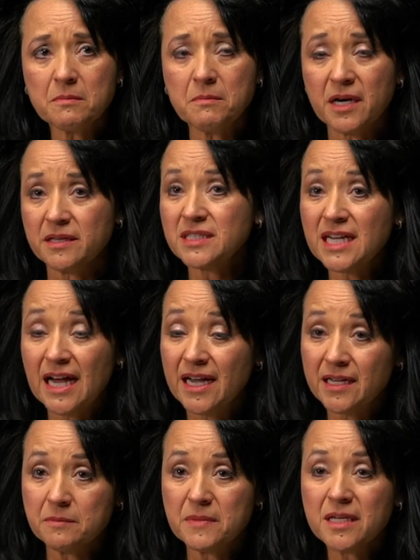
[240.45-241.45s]
month
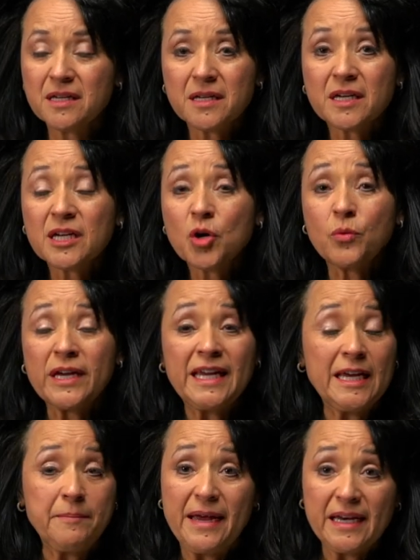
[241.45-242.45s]
time we,
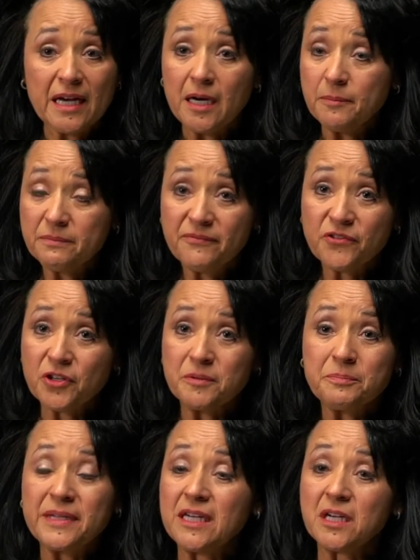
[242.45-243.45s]
he made up for
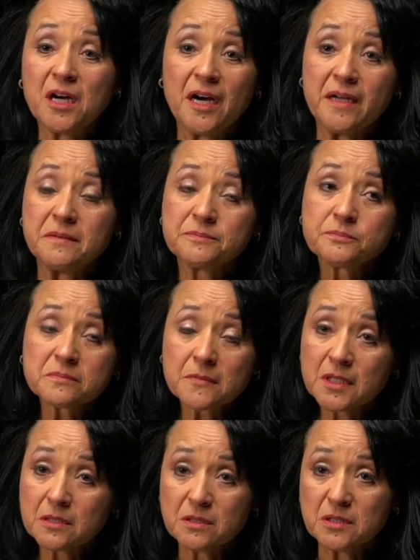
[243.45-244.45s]
being gone
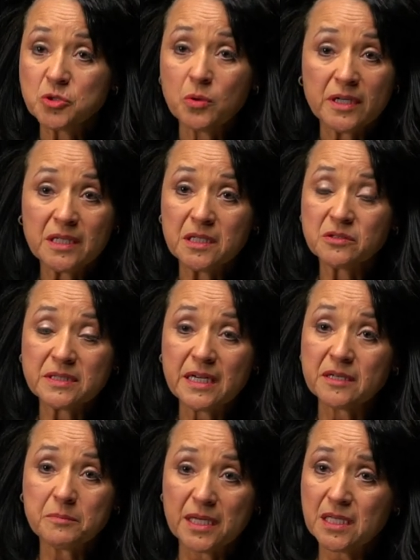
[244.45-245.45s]
the 20 years
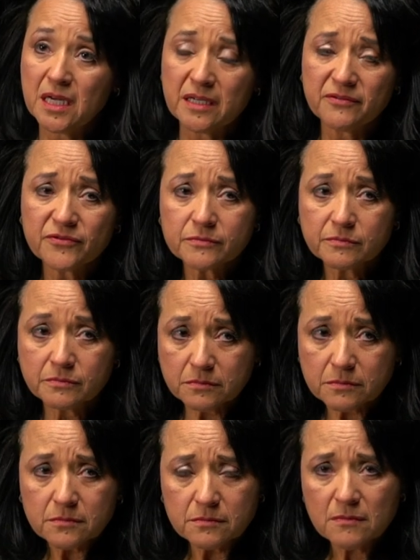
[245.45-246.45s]
out of my life
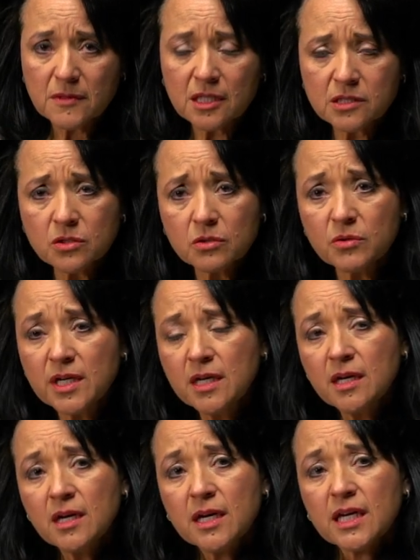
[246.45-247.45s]
so
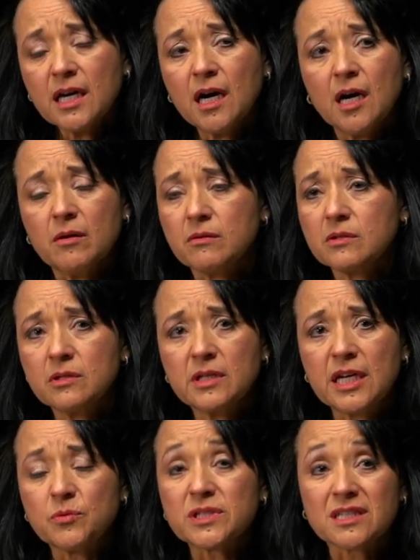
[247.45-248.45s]
uh,
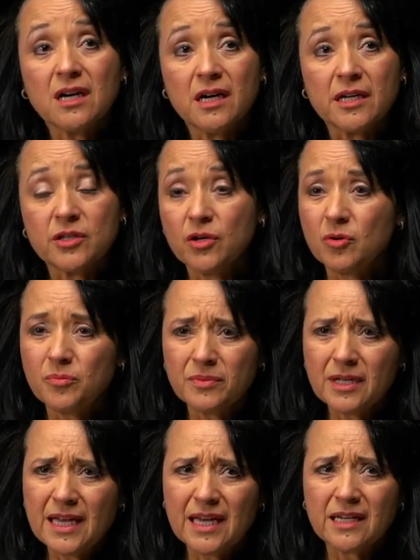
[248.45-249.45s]
he was gone though,
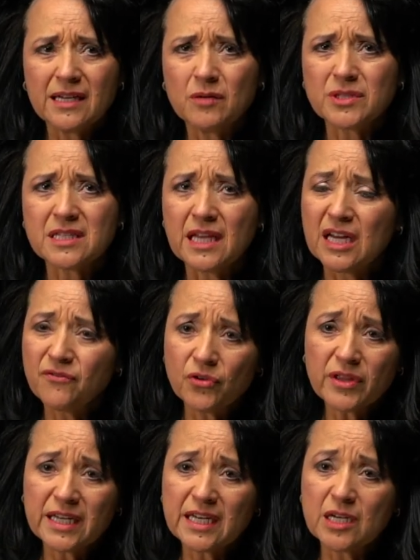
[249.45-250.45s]
and I was
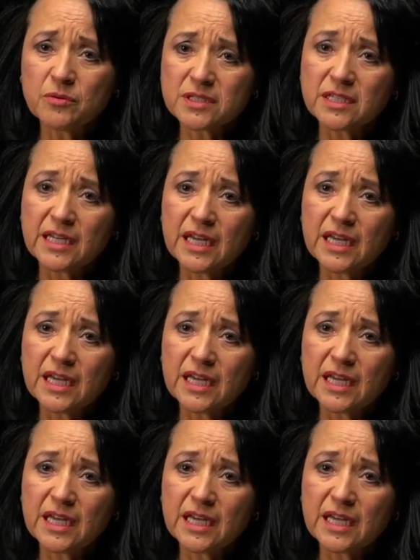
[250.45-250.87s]
thankful that he was in